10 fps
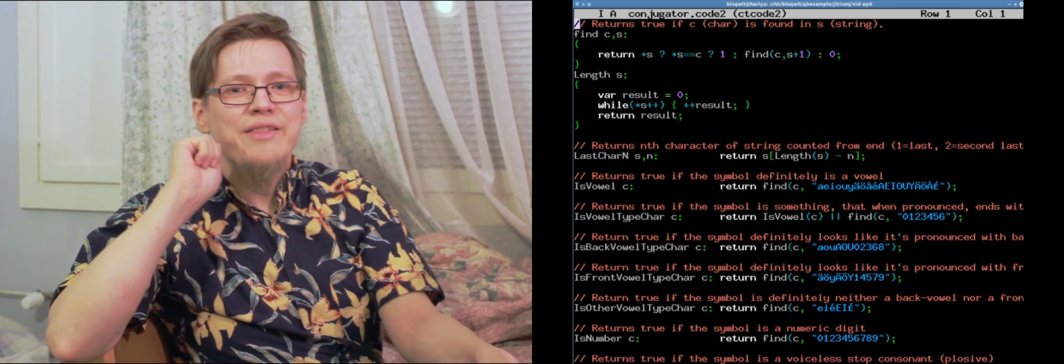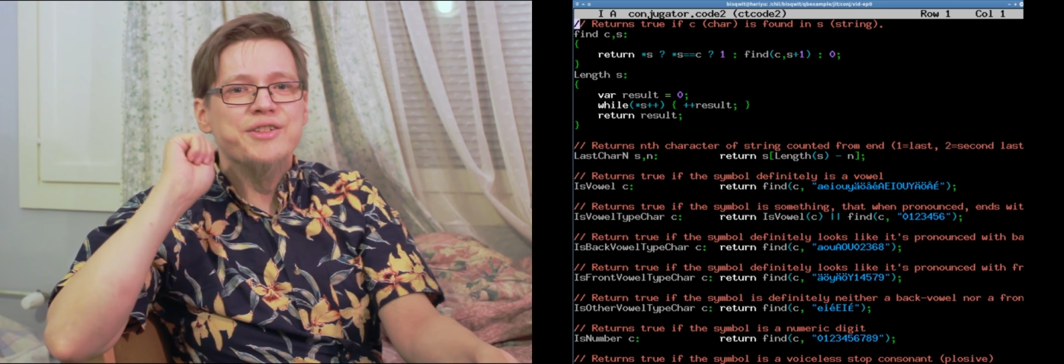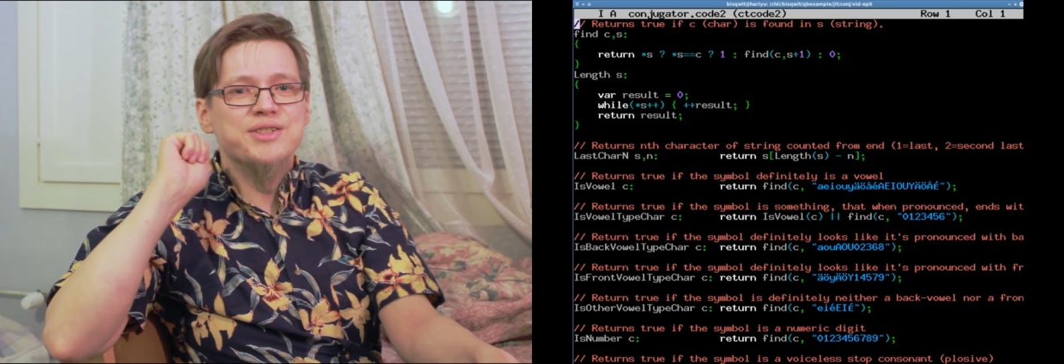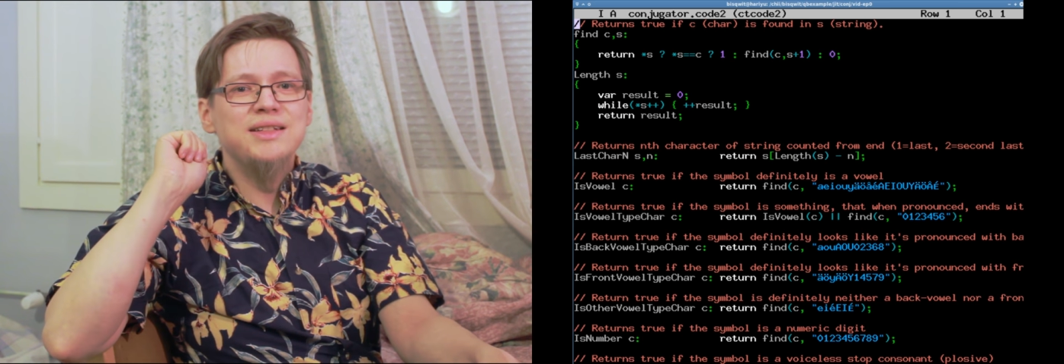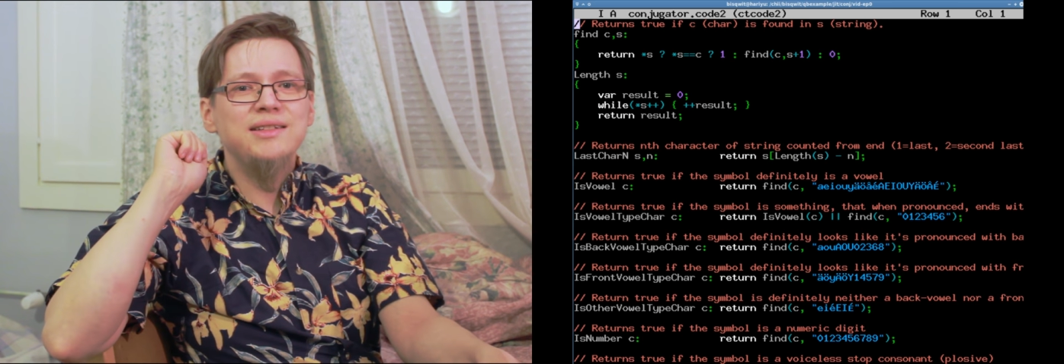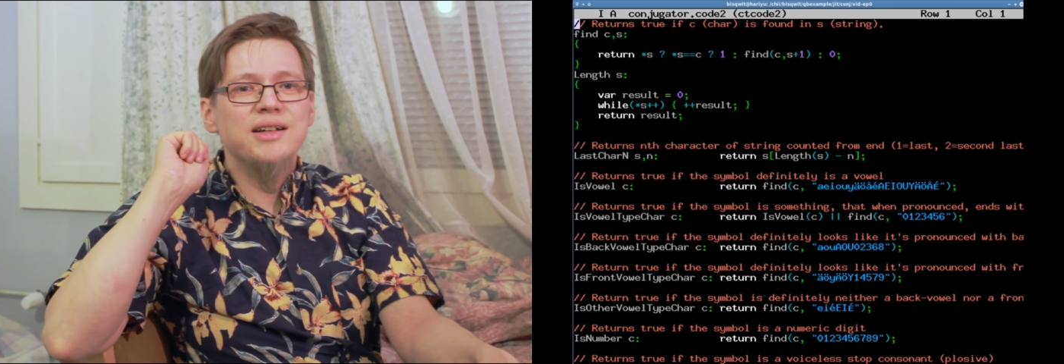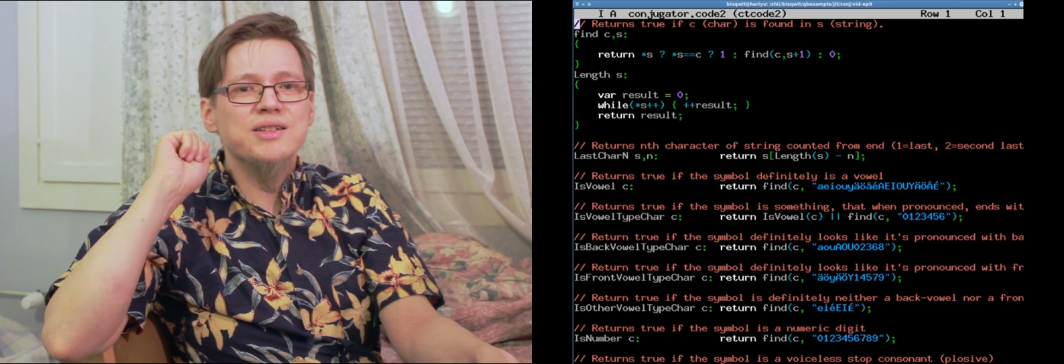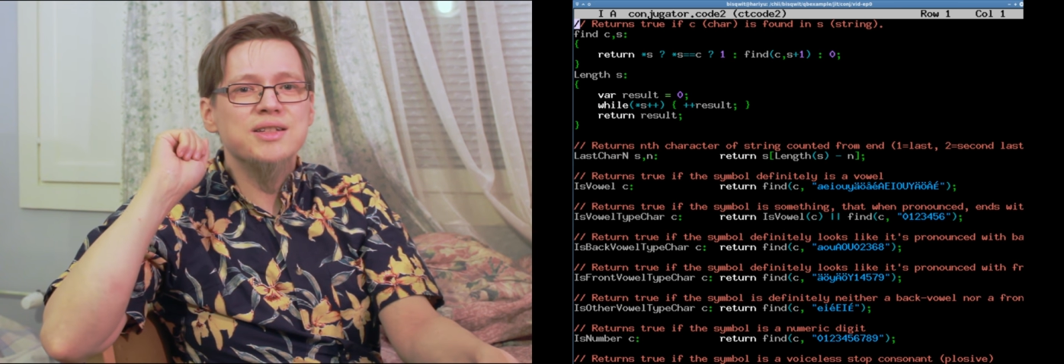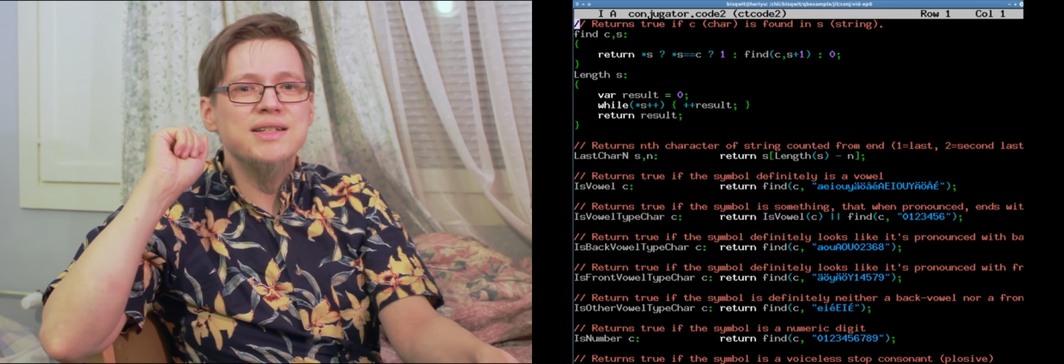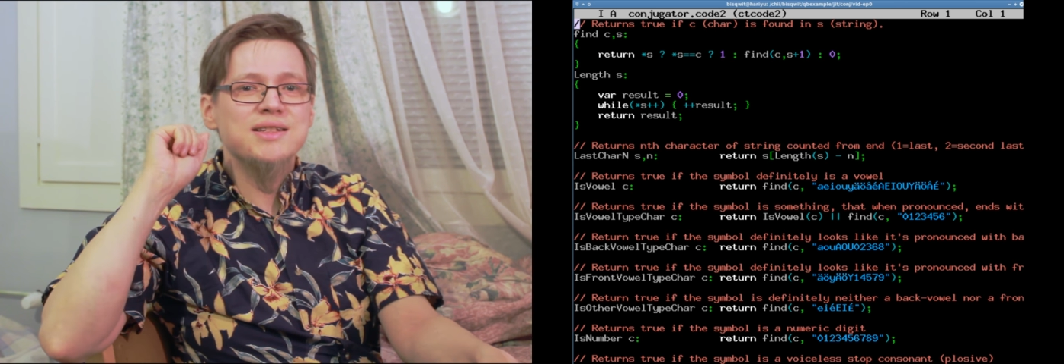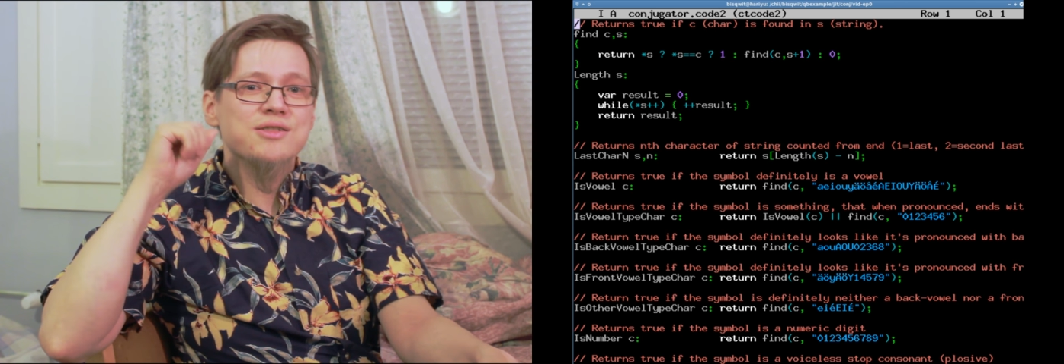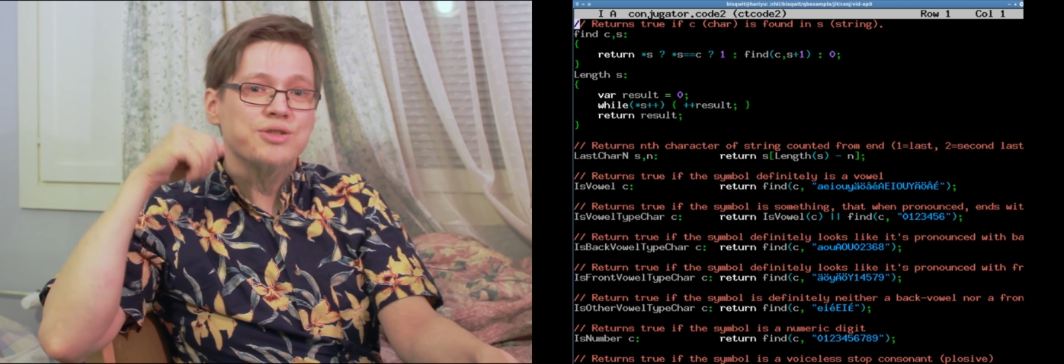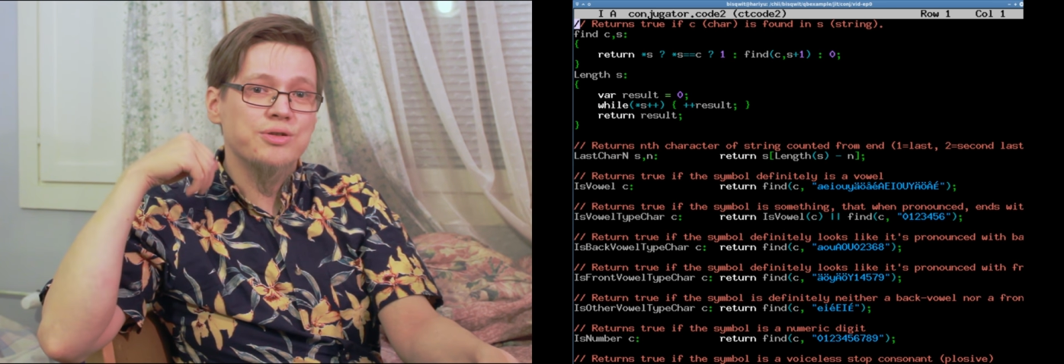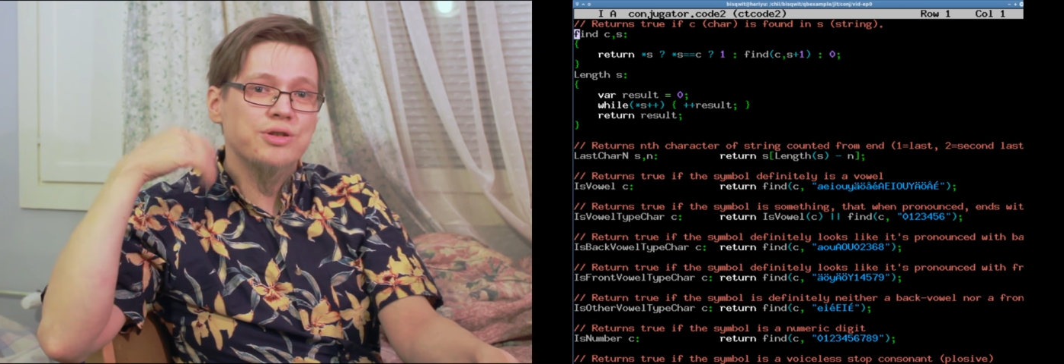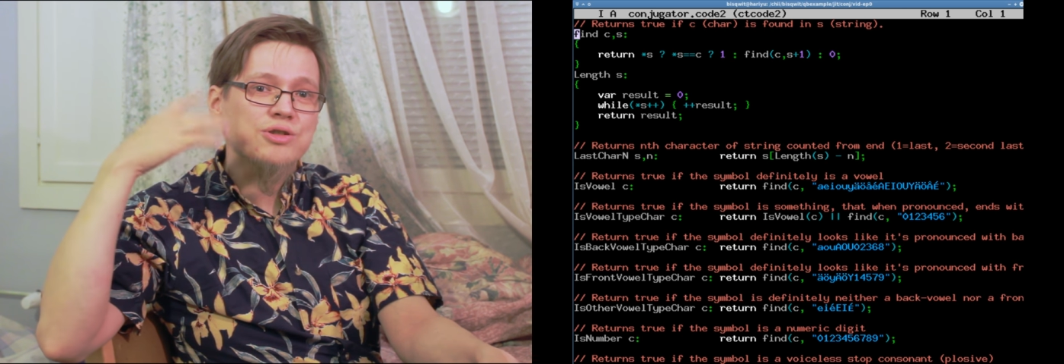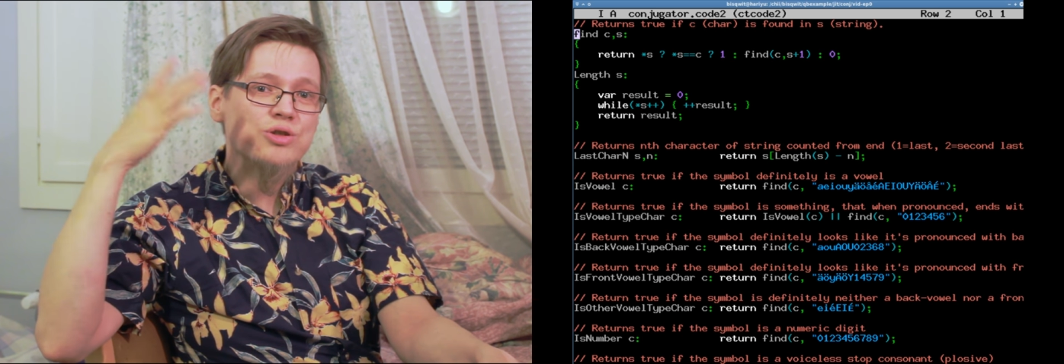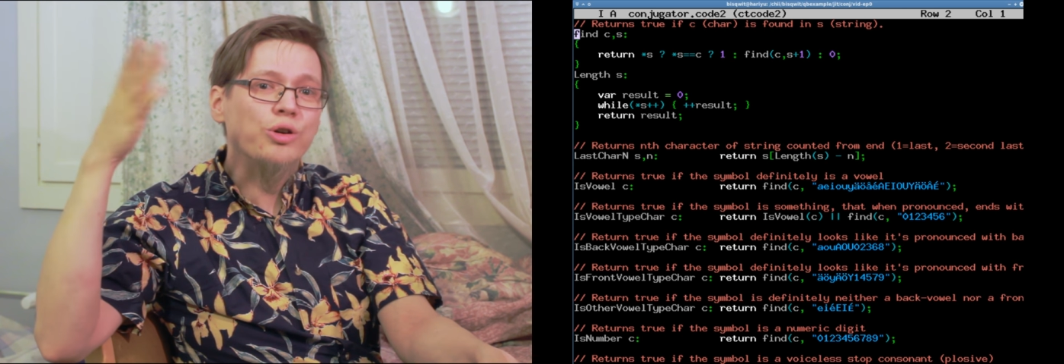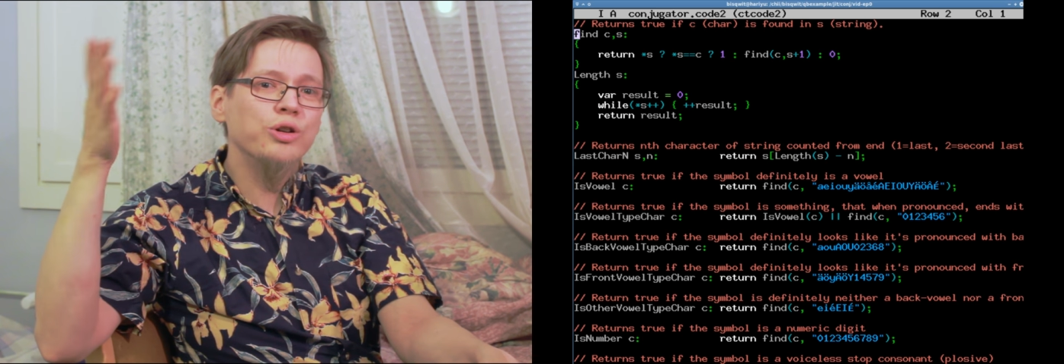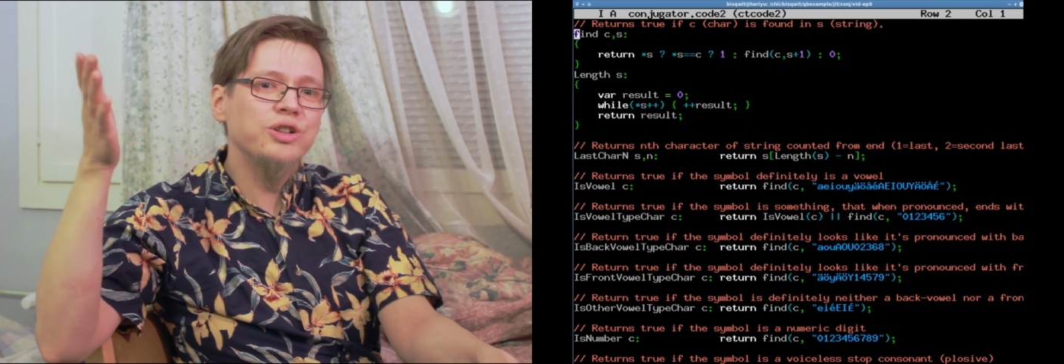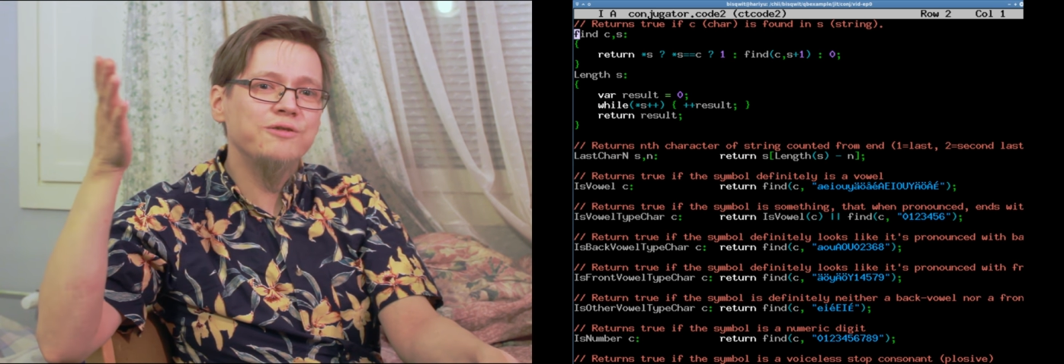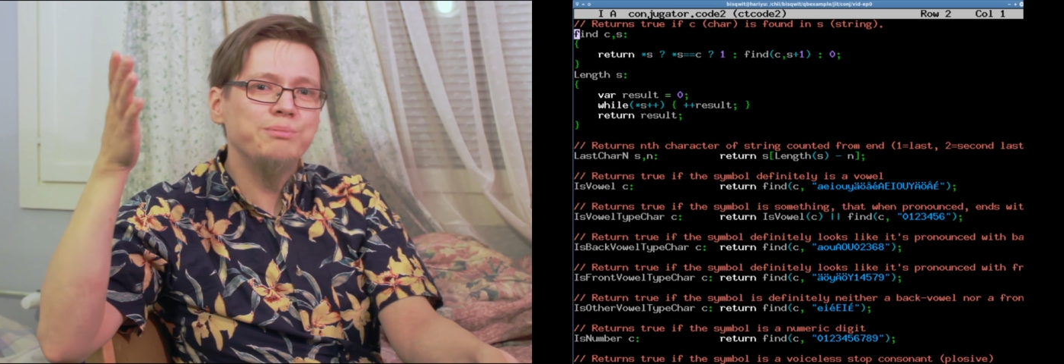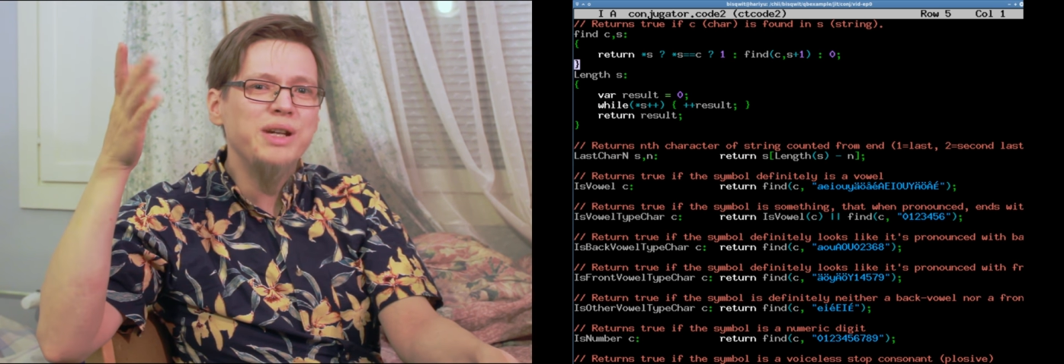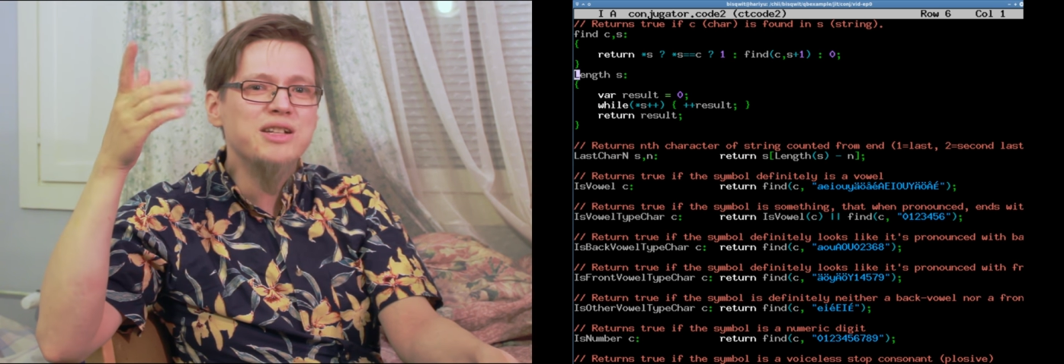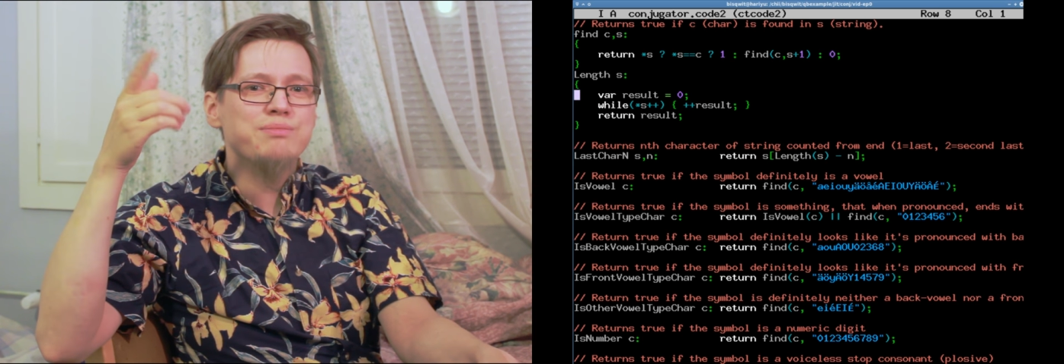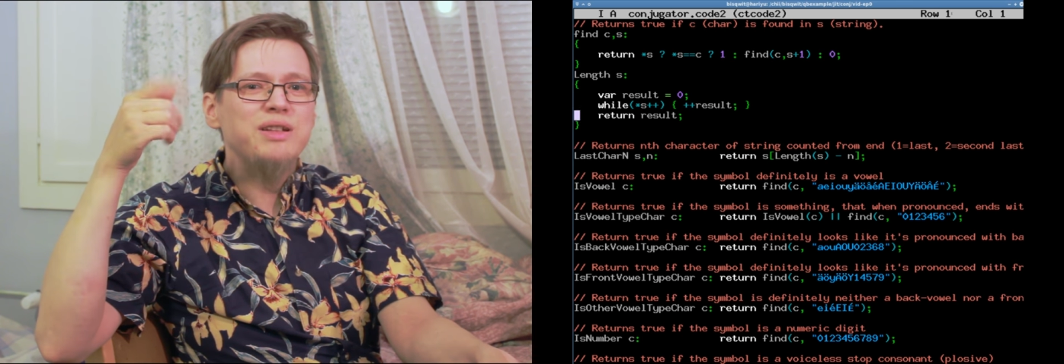The syntax is a sort of mix